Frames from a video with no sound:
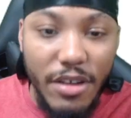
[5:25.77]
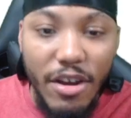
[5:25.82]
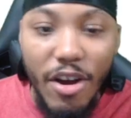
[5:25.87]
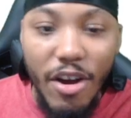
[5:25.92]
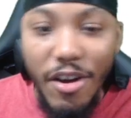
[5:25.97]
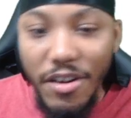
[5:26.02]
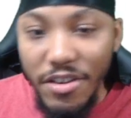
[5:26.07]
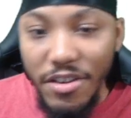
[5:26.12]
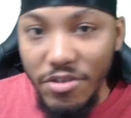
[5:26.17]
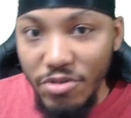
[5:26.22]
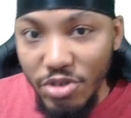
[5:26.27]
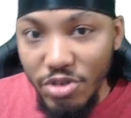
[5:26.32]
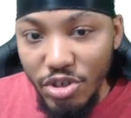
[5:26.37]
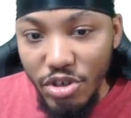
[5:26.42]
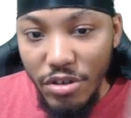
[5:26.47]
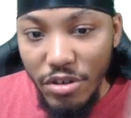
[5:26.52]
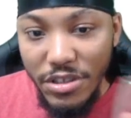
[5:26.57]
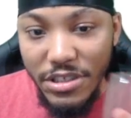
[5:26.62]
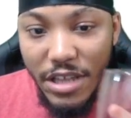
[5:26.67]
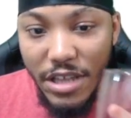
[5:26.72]
Harden, you
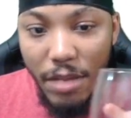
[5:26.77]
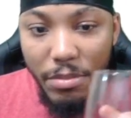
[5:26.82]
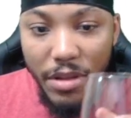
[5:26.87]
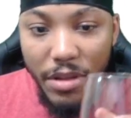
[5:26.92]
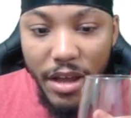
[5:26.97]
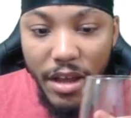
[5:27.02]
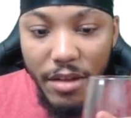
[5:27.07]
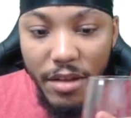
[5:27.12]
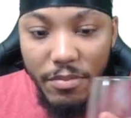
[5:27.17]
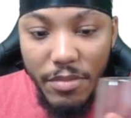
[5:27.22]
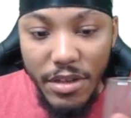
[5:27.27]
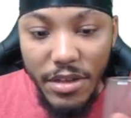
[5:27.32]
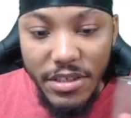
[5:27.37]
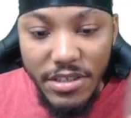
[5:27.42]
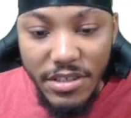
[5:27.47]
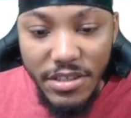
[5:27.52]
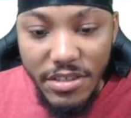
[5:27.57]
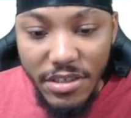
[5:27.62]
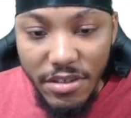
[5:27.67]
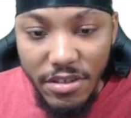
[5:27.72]
saw it. Stop lying. But let's
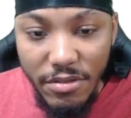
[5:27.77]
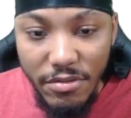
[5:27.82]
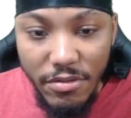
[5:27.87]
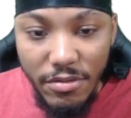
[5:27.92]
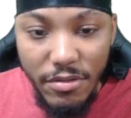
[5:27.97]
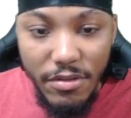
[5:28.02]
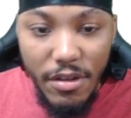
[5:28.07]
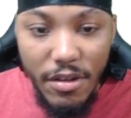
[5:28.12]
continue.